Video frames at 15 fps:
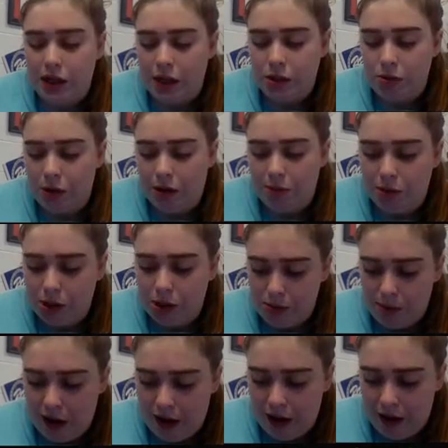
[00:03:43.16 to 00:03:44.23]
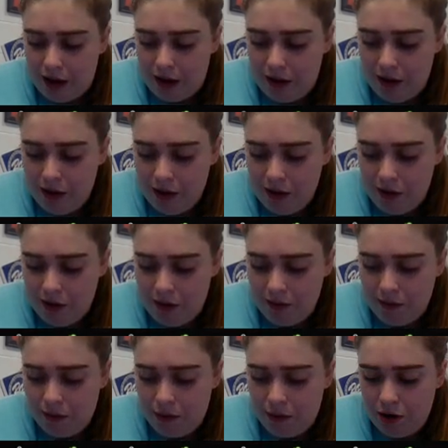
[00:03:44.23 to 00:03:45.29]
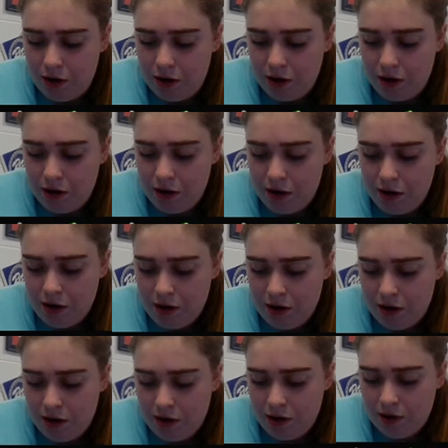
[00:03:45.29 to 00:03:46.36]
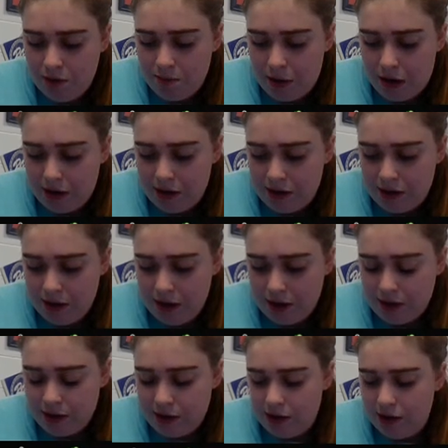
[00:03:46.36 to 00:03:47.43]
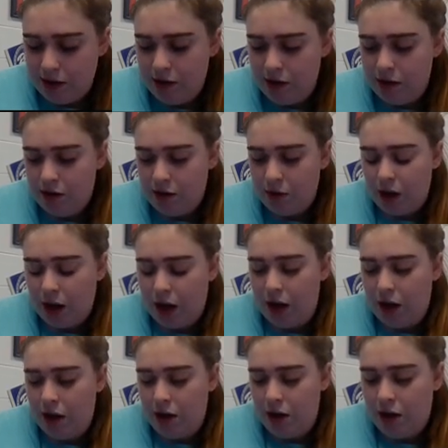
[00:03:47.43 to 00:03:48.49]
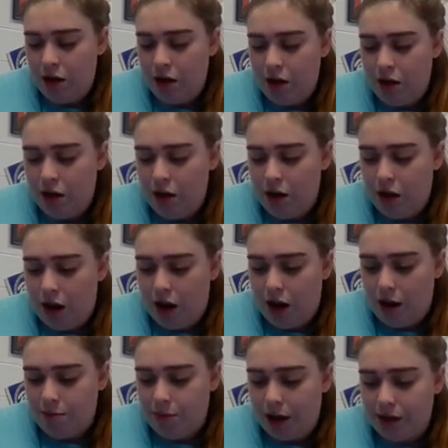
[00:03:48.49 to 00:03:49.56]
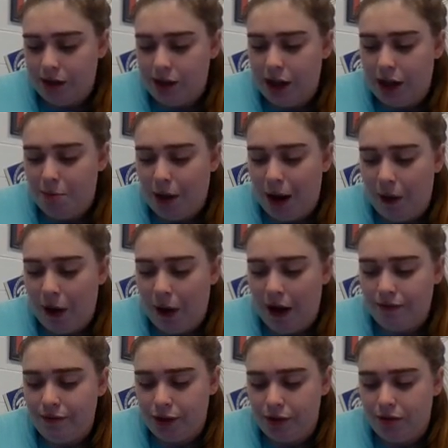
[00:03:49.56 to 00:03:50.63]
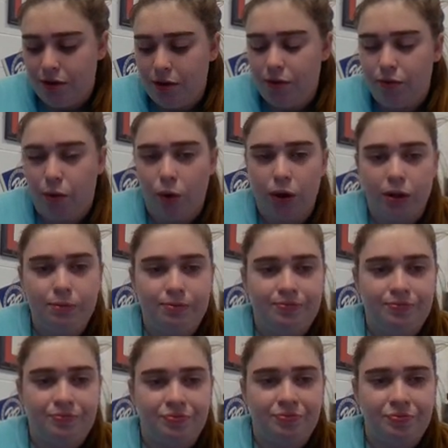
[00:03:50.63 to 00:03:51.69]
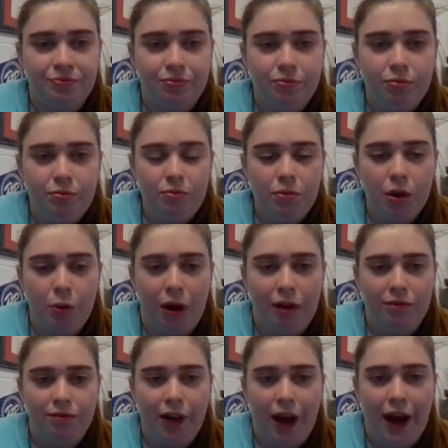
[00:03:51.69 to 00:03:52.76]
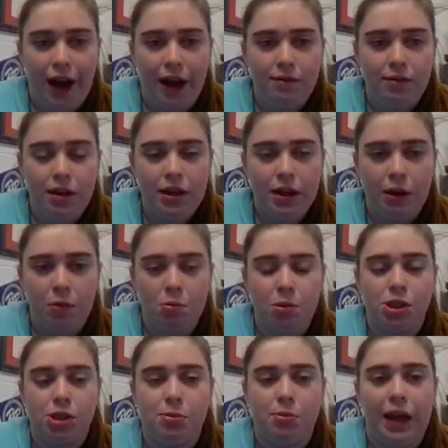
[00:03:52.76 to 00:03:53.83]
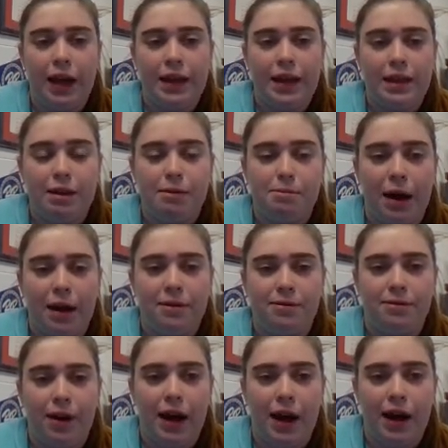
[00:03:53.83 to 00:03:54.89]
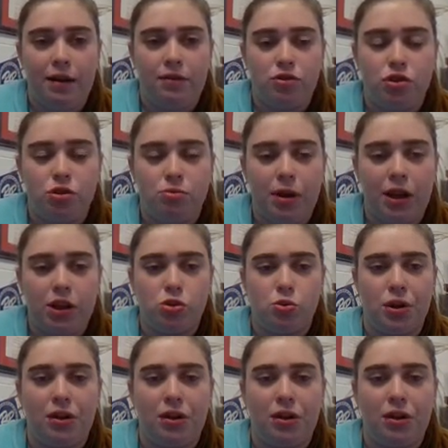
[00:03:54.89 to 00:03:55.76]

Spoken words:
Yes, we can multiply 4 by 6. Okay. Now let's think about after 4. We have 5. Can we multiply anything by 5 to make